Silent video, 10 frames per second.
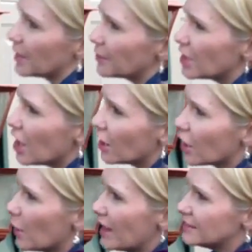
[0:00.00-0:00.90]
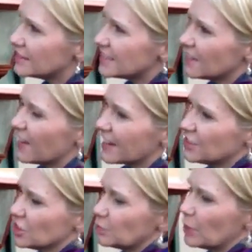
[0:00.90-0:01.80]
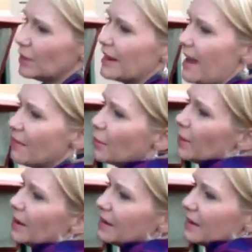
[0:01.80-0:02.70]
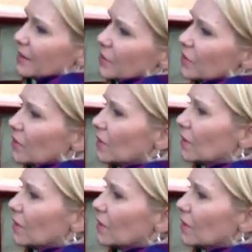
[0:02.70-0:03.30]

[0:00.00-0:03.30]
but I'm going to go ahead and see if I can just pull it out the way it is.